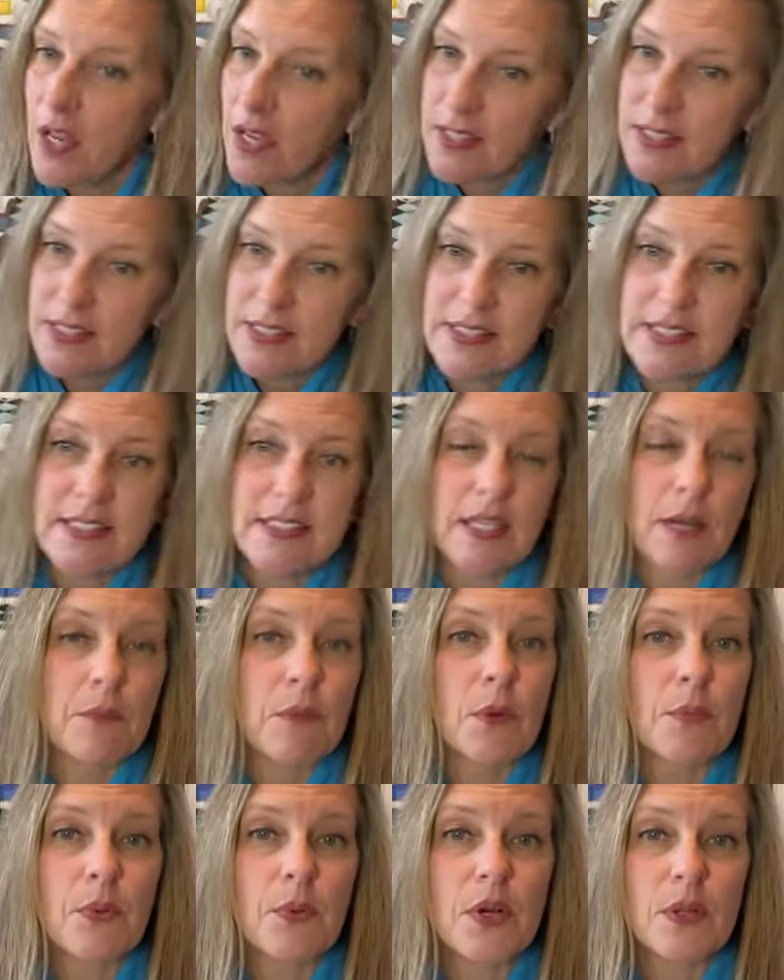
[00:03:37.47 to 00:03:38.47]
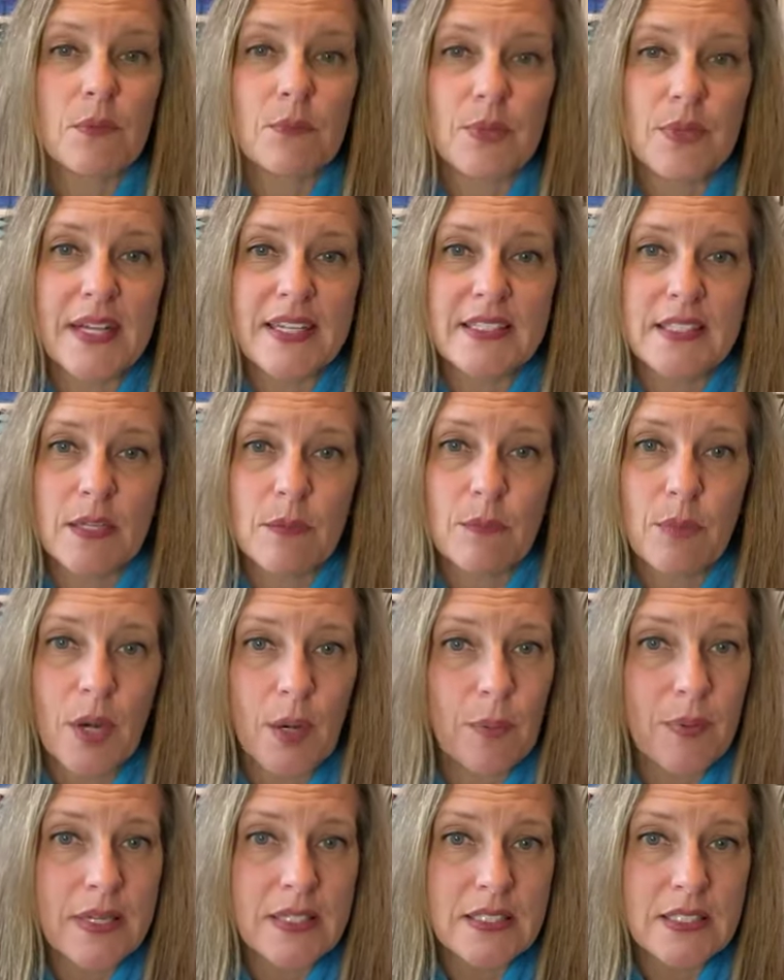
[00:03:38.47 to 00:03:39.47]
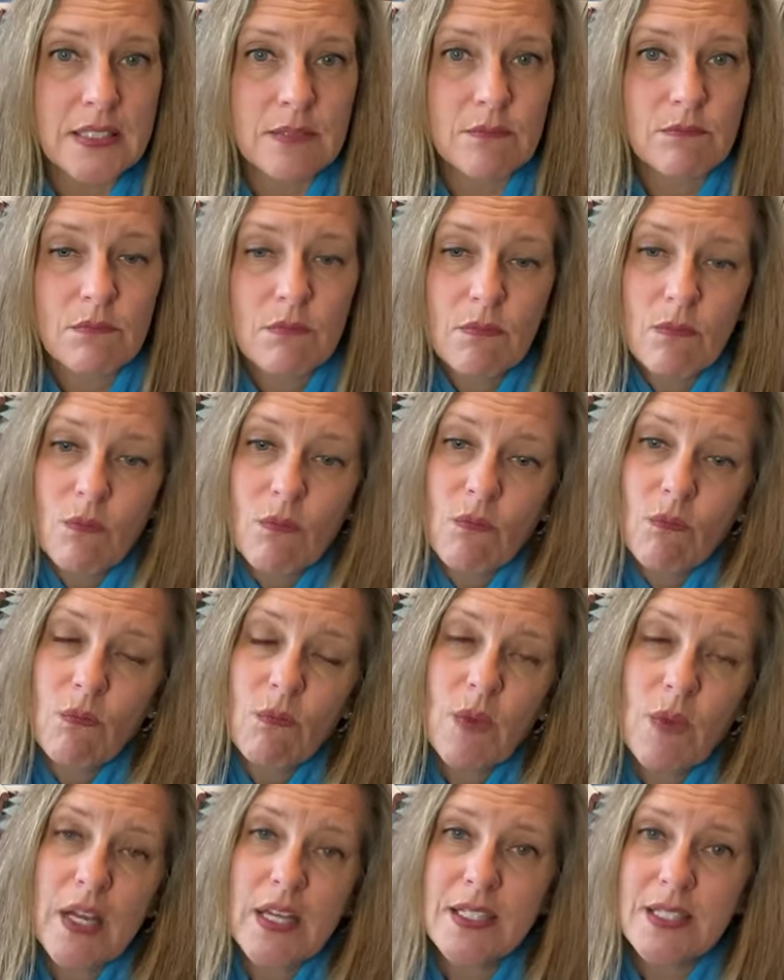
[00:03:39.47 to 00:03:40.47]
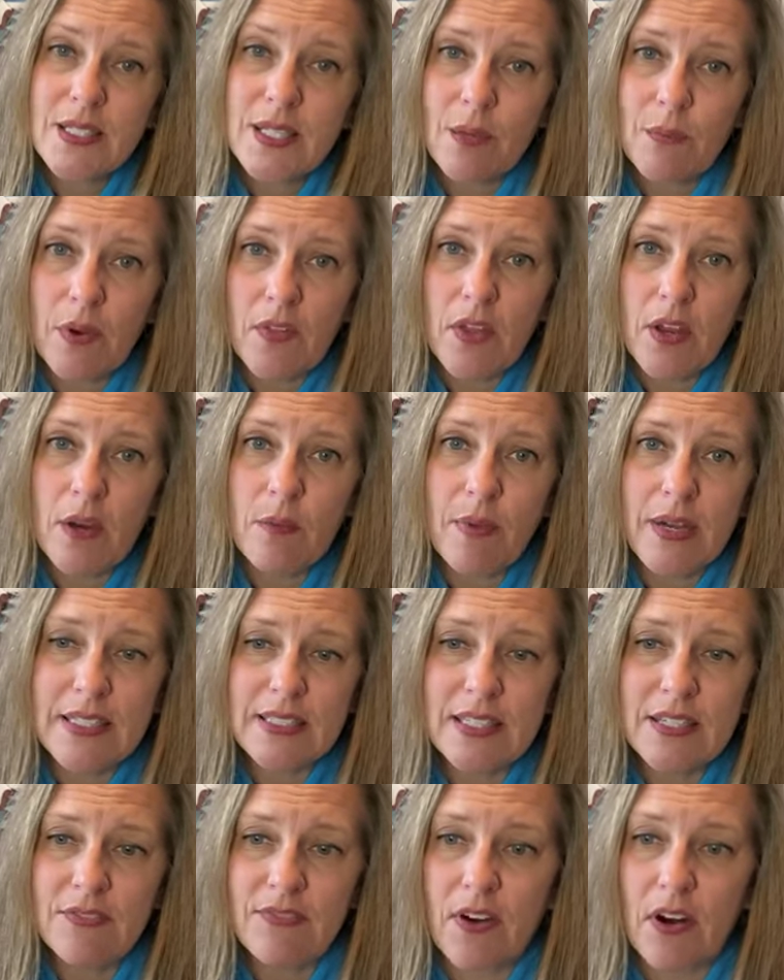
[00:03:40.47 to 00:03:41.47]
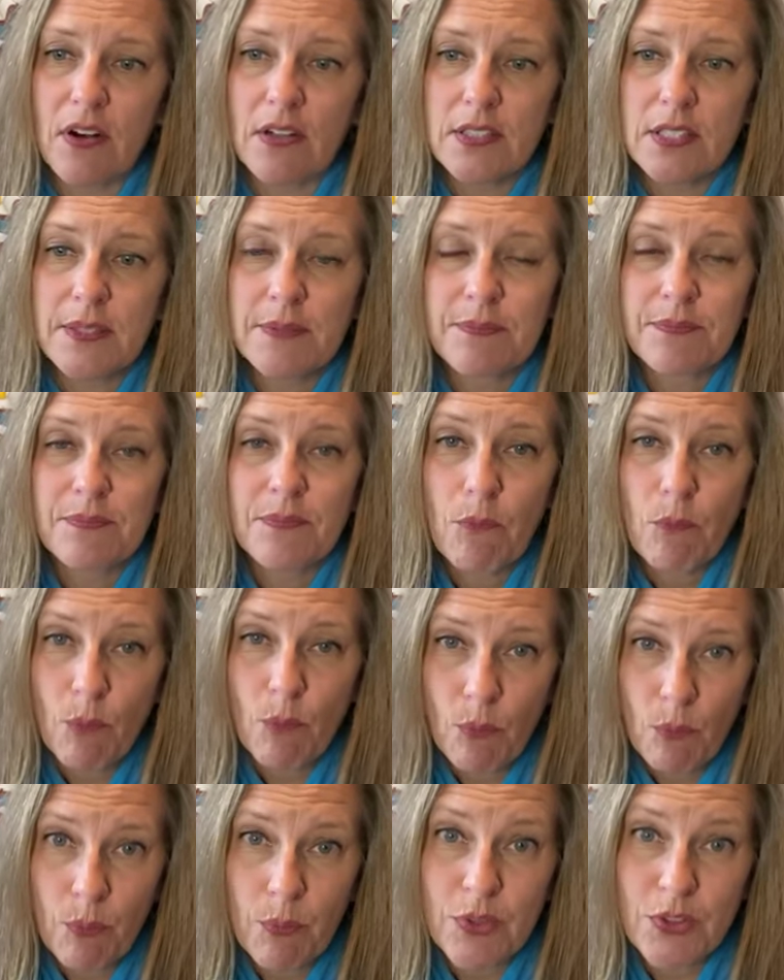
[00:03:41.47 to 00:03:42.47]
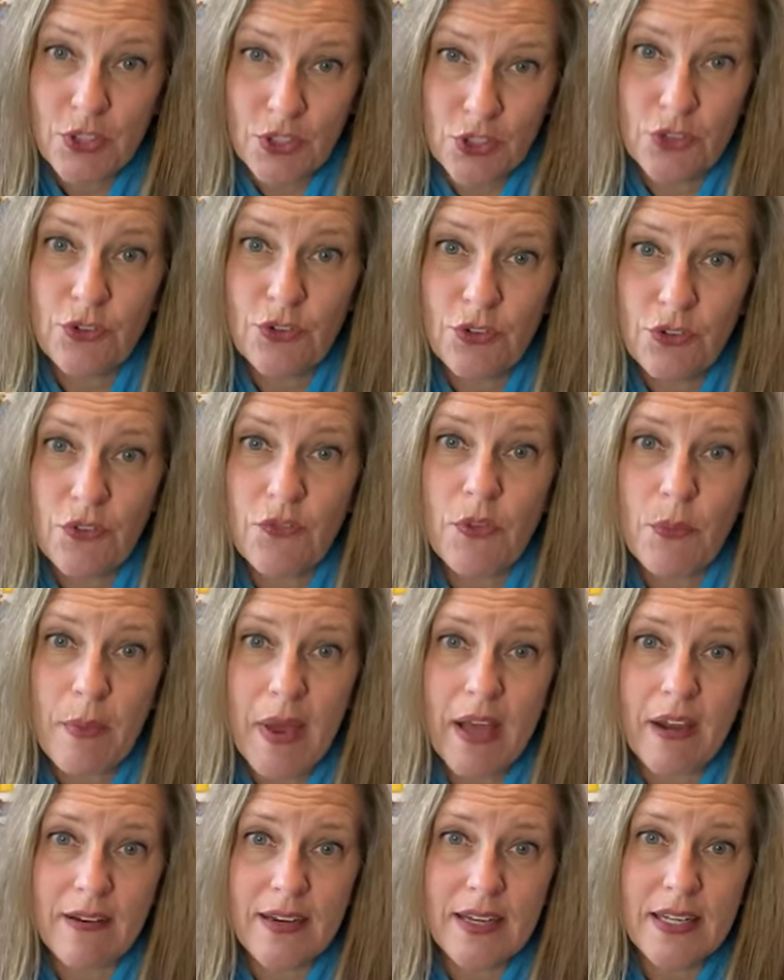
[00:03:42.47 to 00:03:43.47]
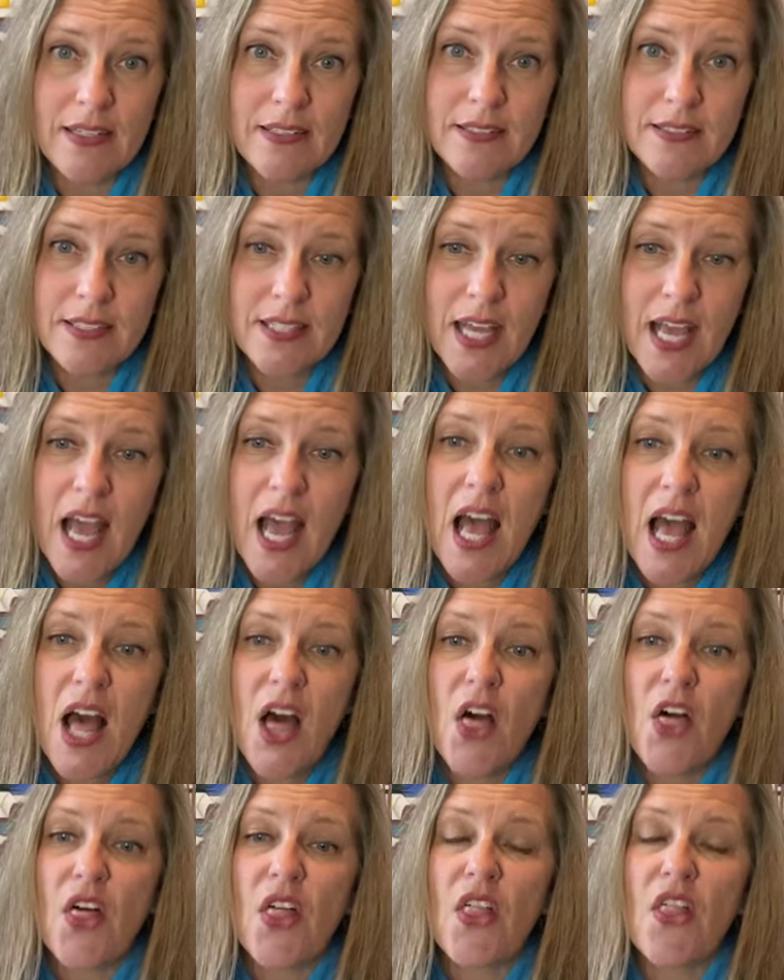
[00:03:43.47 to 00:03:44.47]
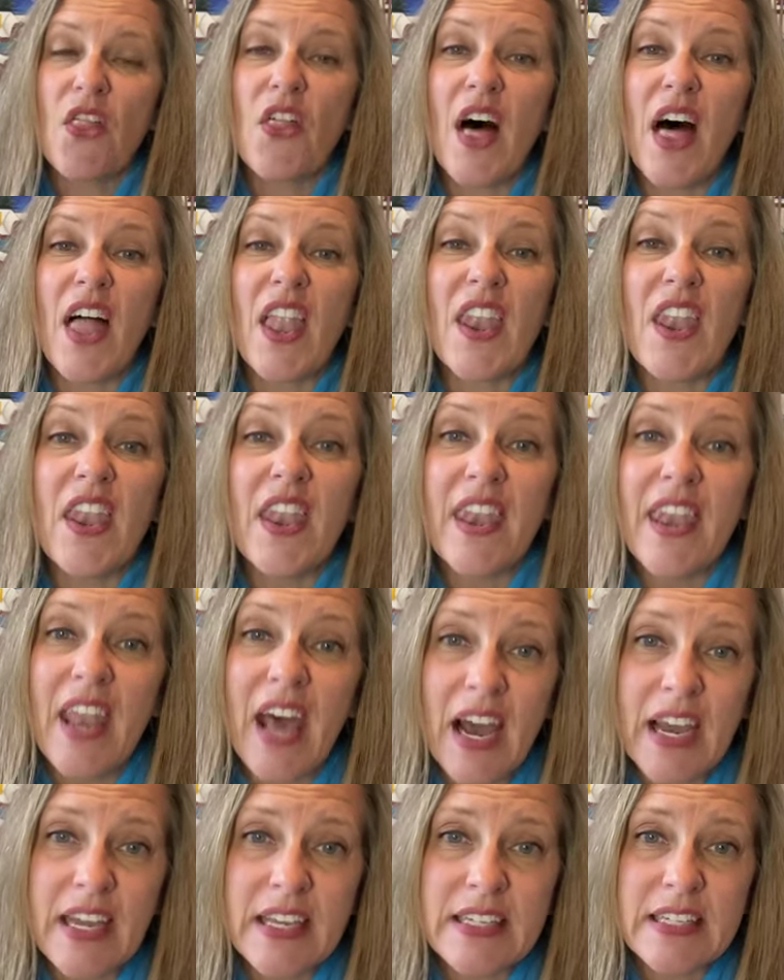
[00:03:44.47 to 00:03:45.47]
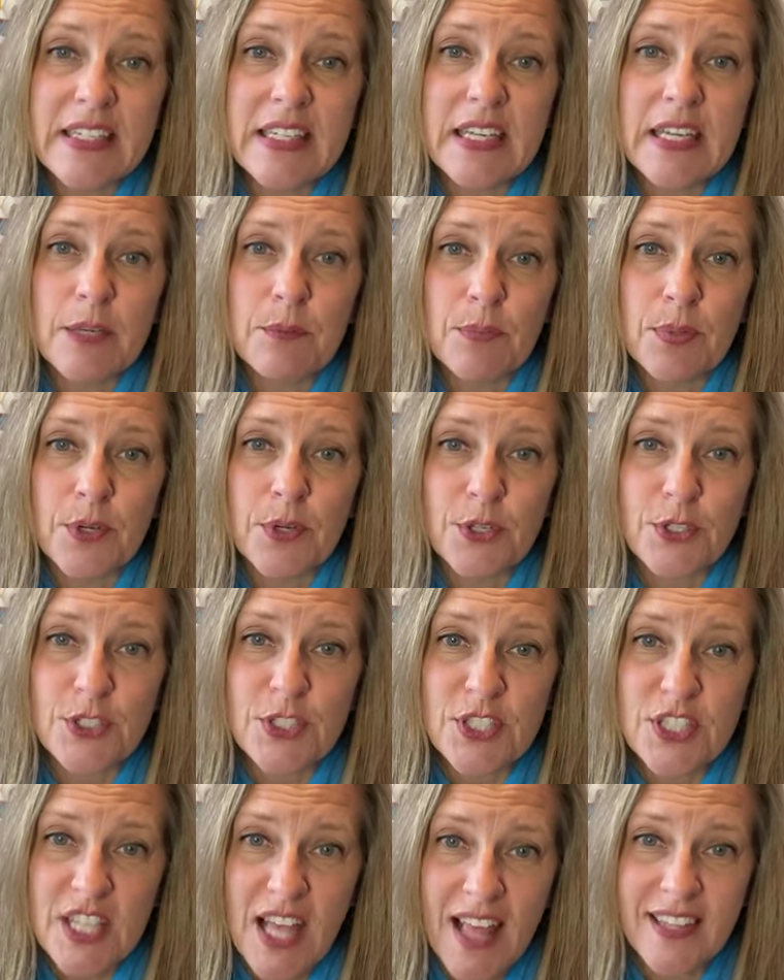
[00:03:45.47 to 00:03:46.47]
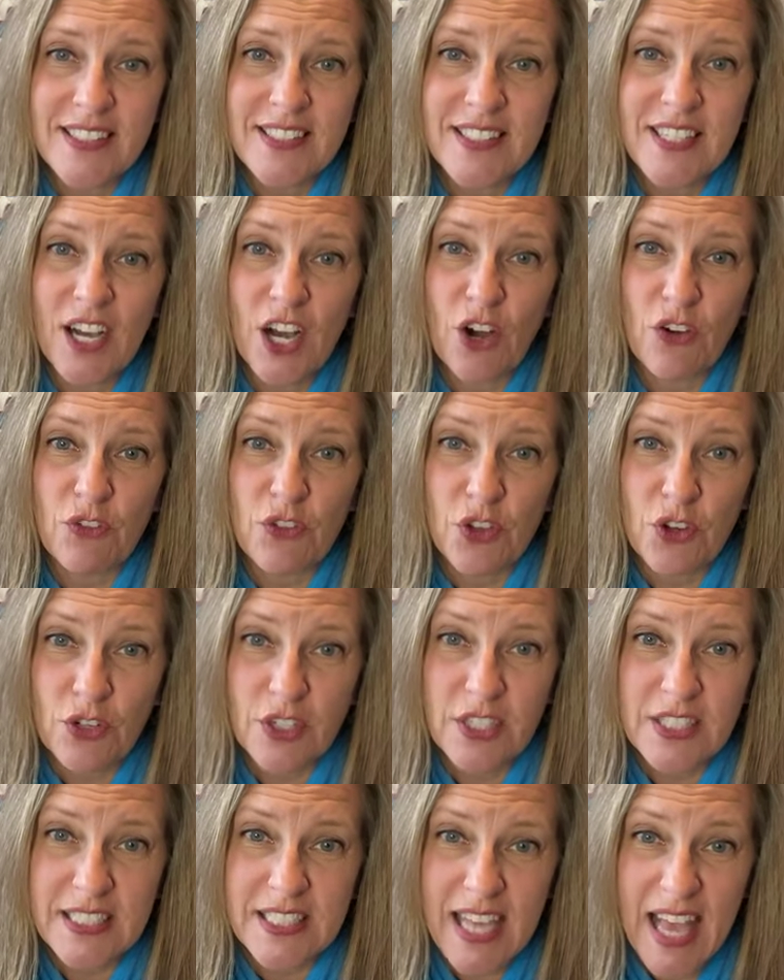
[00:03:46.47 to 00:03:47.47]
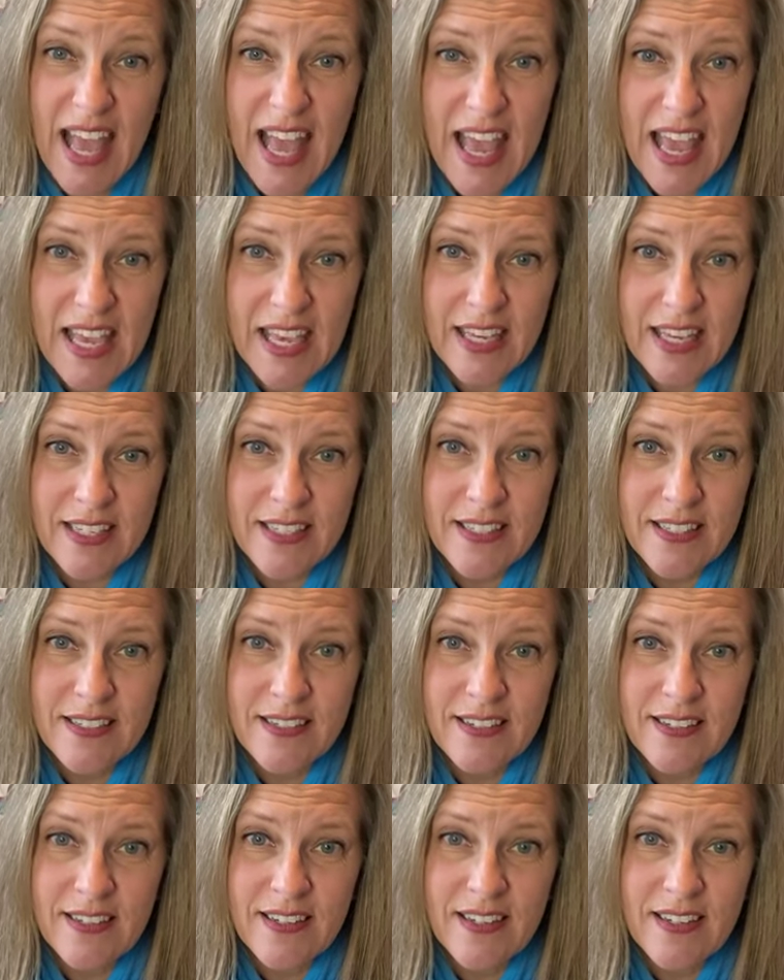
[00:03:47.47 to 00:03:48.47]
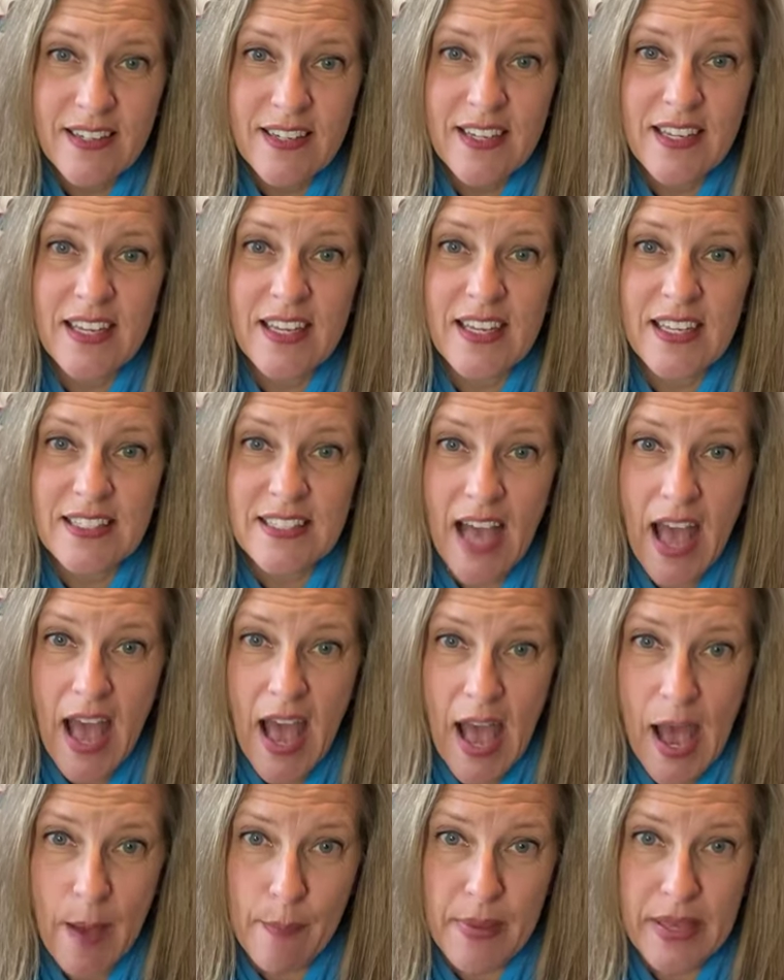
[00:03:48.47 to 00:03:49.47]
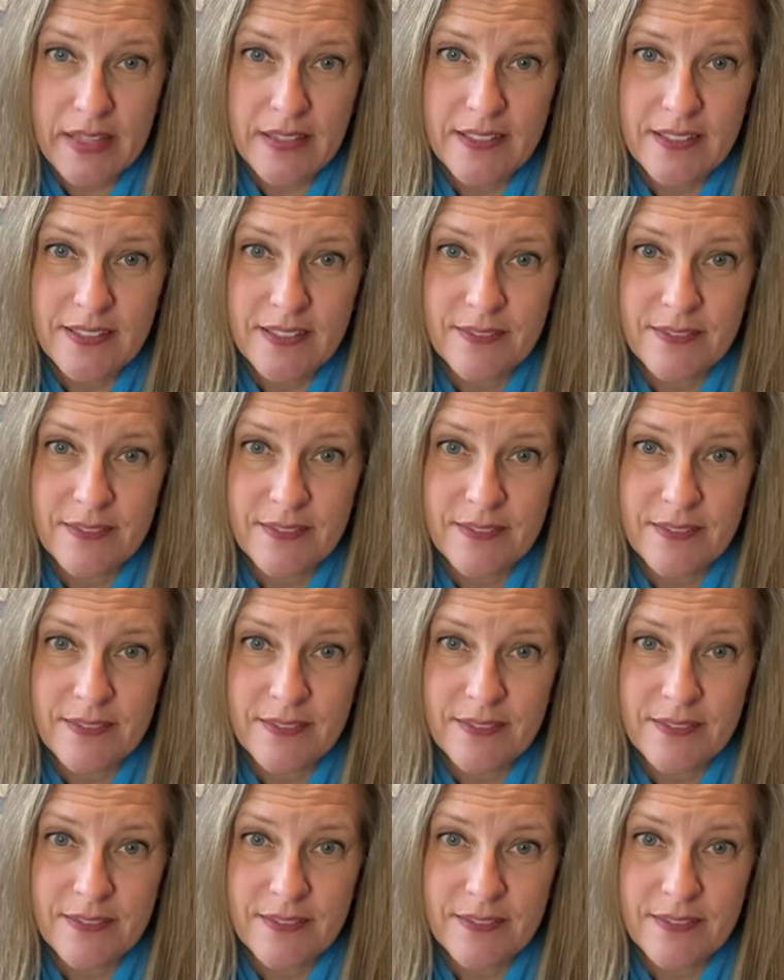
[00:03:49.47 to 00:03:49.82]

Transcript: Some were put in place on purpose. And some are there by default. But the truth of the matter is that 90% of your day is a habit.